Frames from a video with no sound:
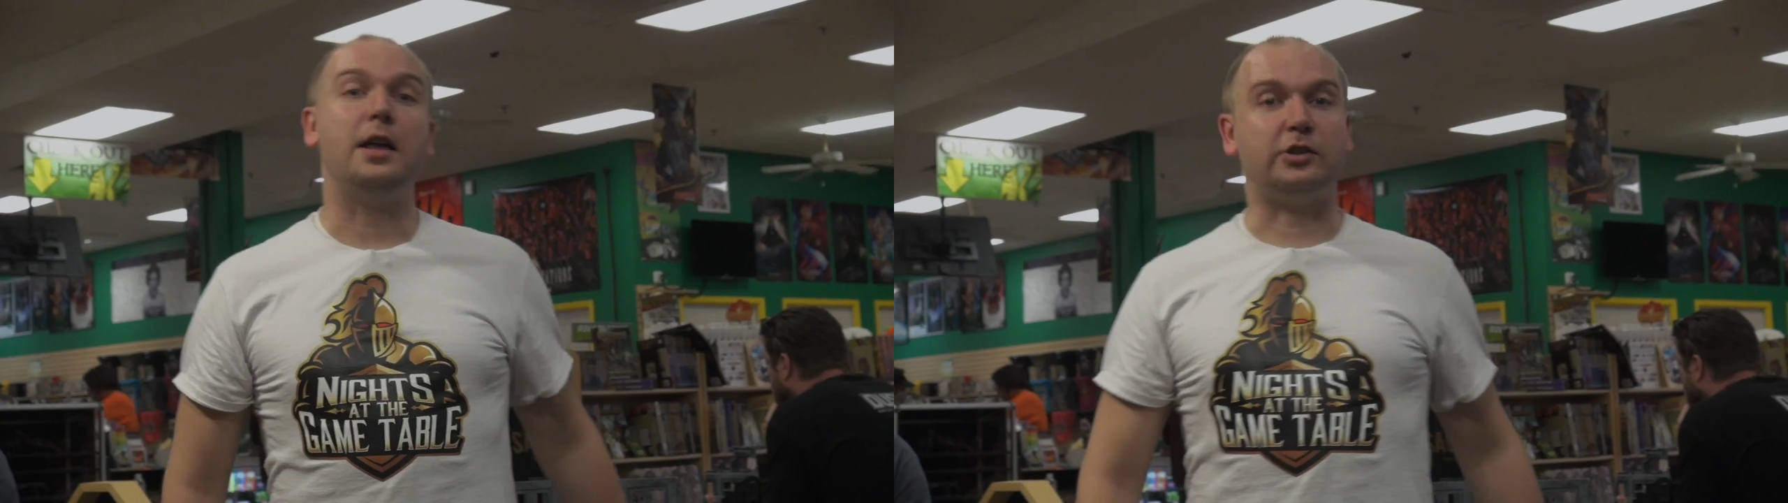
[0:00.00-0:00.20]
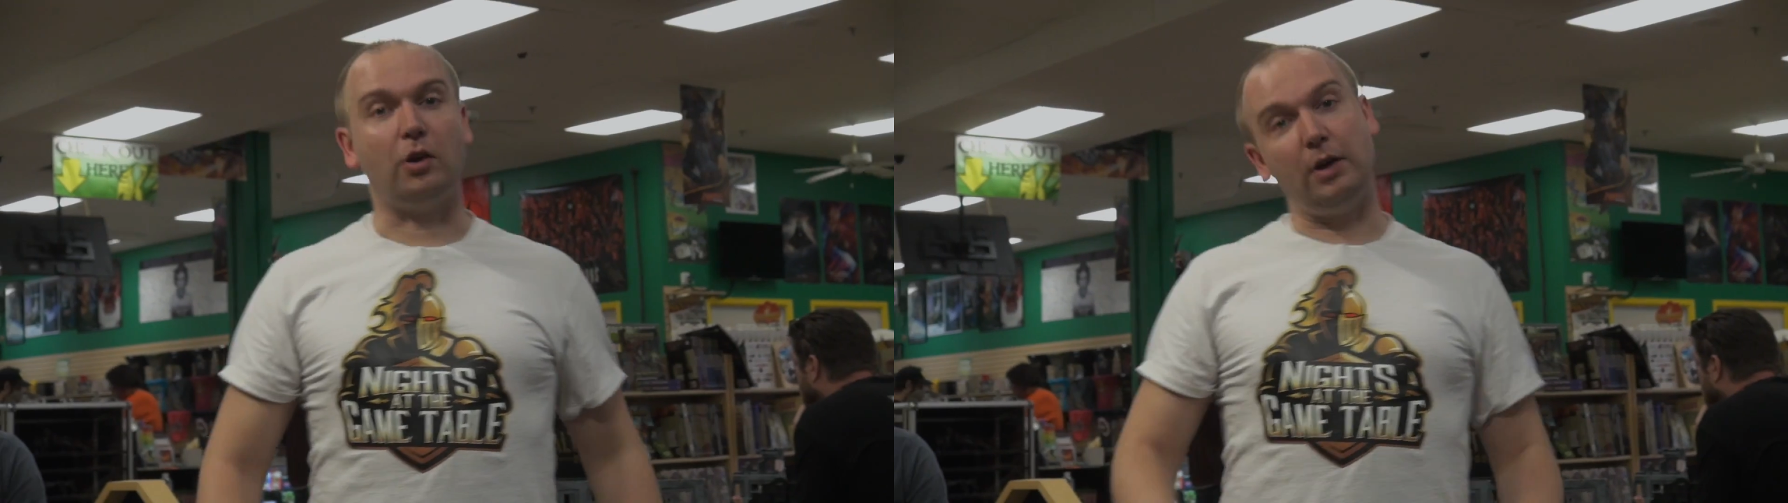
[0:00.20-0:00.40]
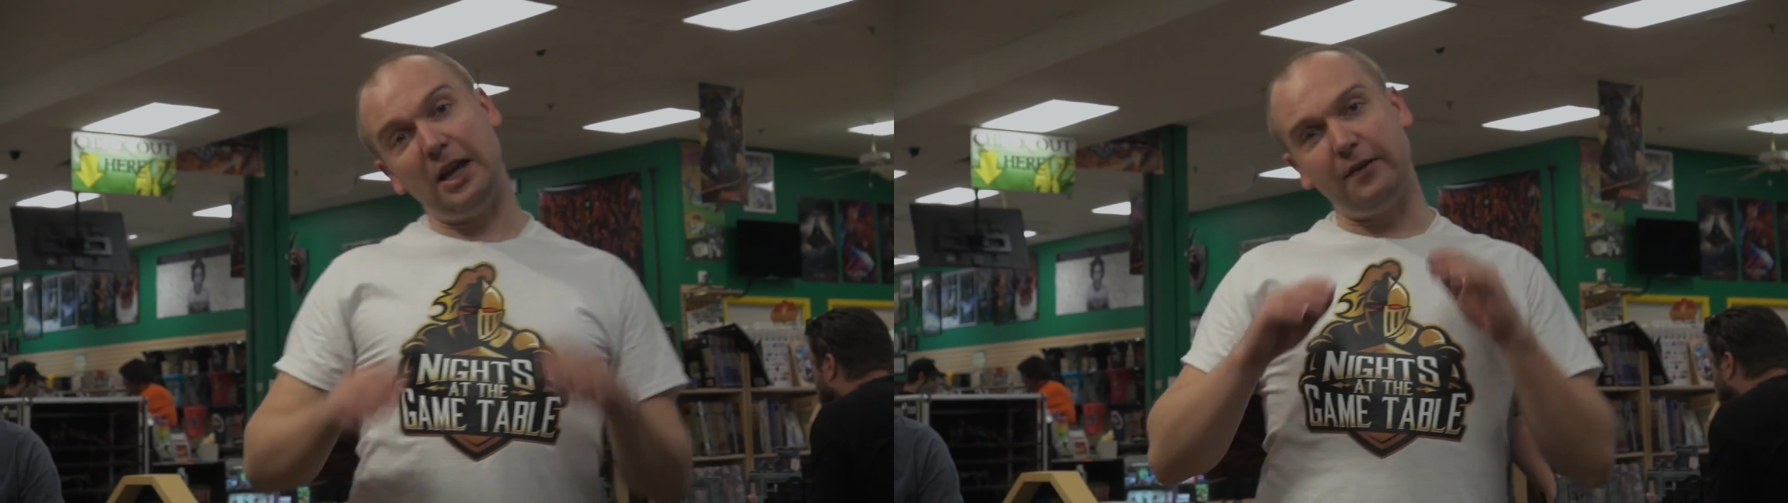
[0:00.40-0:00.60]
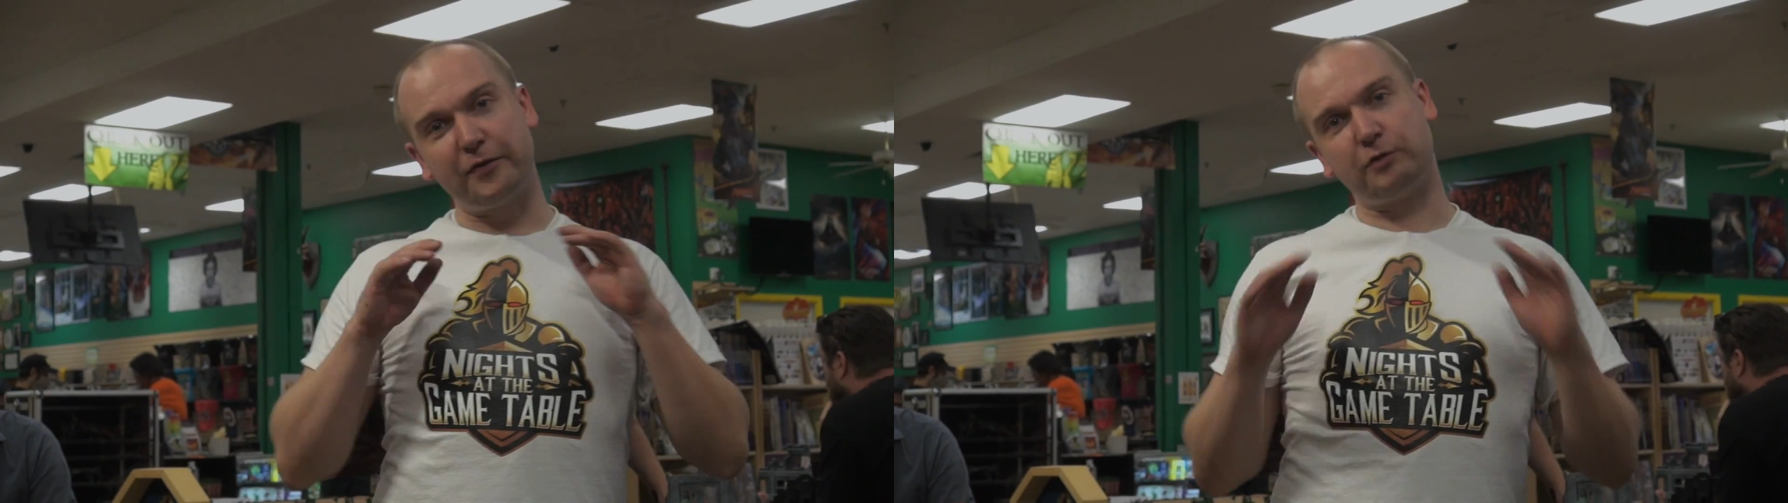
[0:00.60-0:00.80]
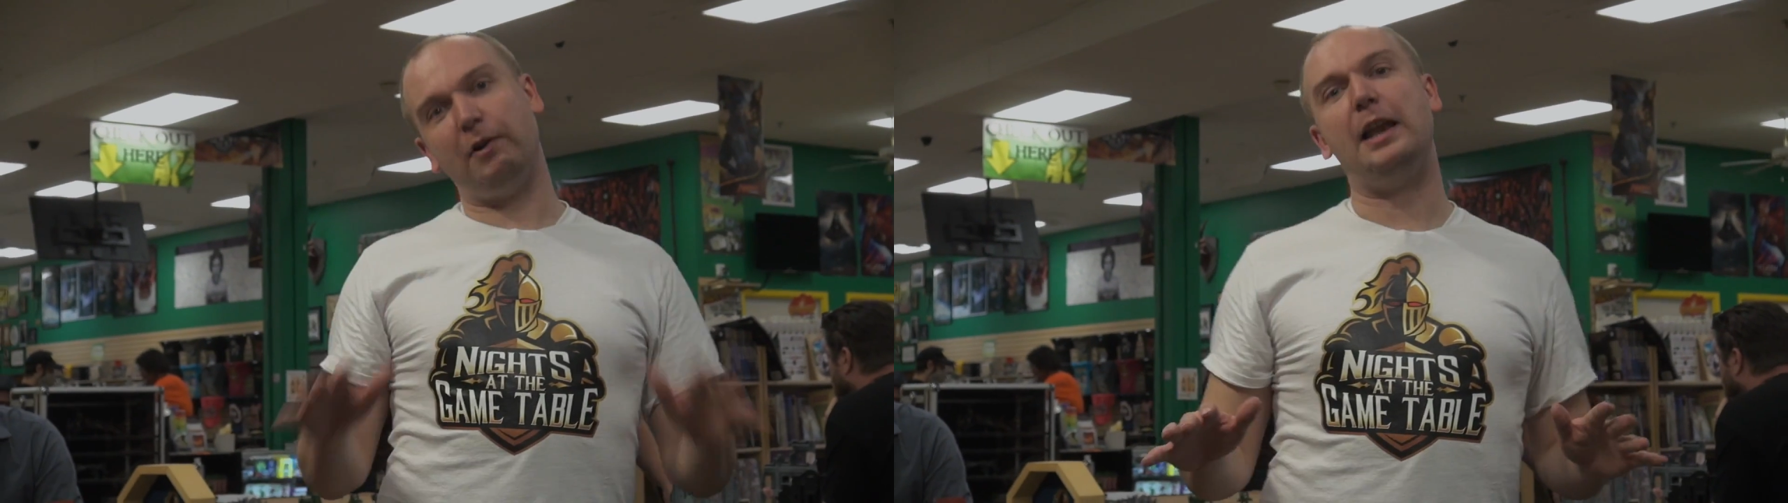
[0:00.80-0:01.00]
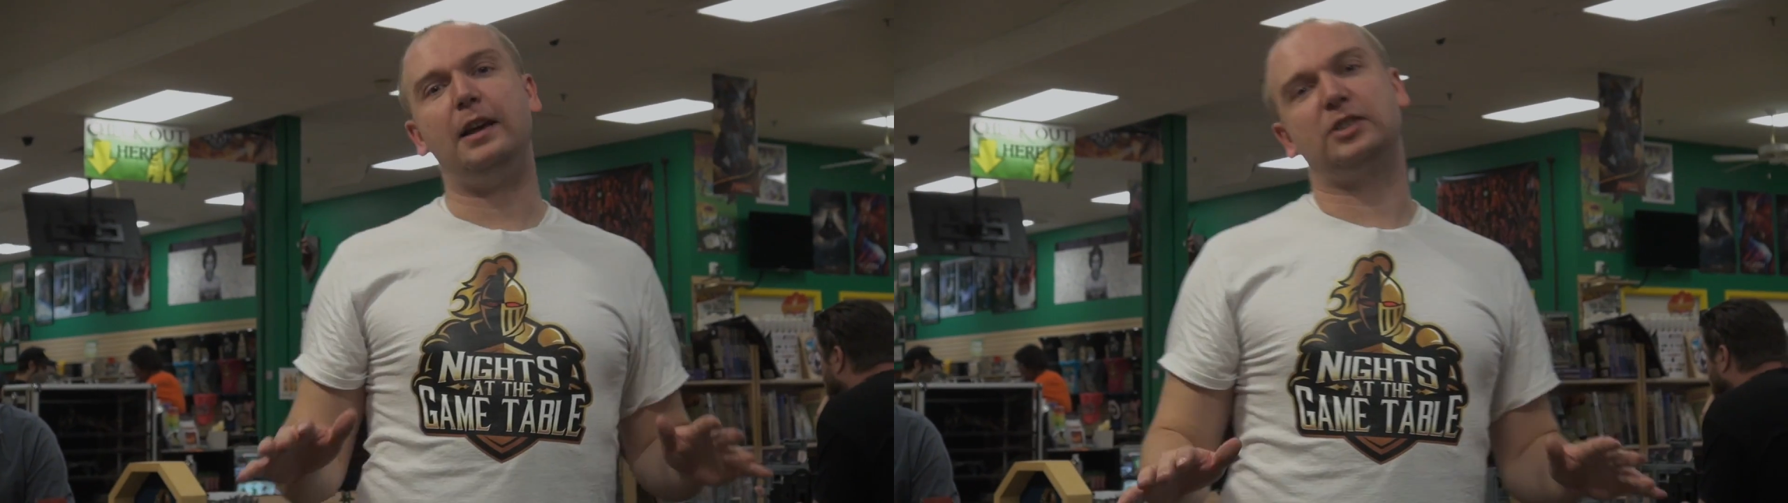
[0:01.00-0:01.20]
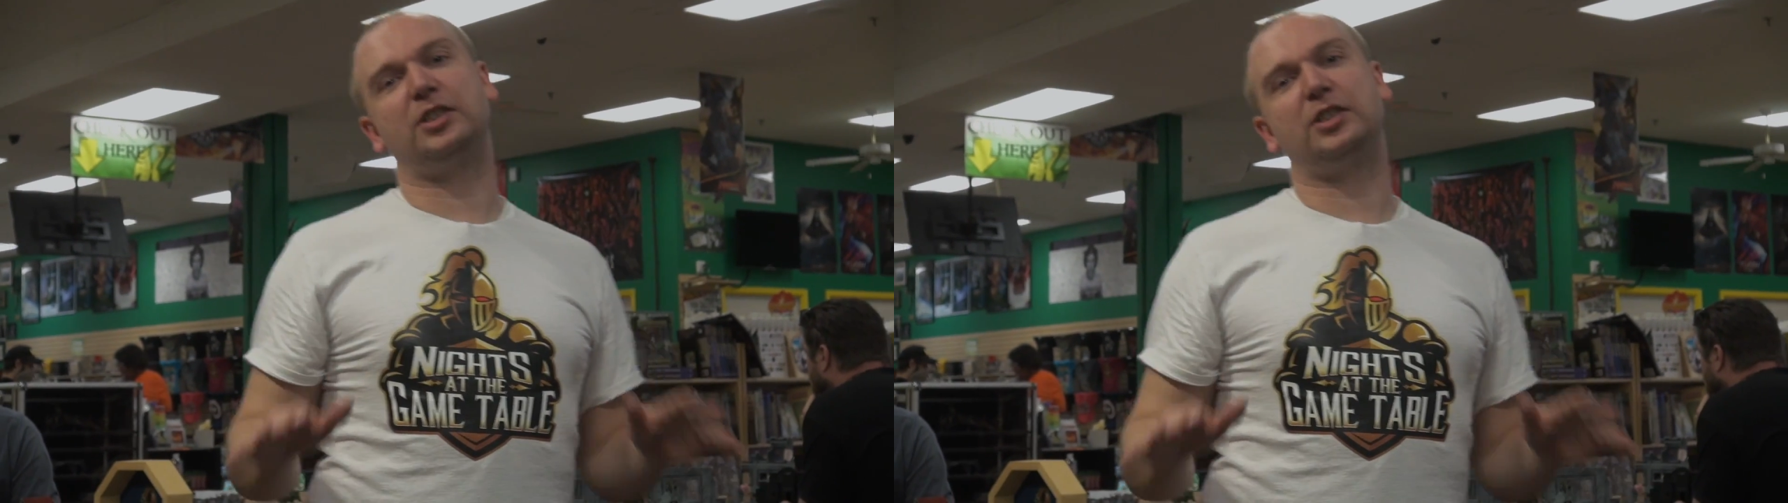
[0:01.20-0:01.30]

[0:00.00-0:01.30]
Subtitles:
So Eve's relic,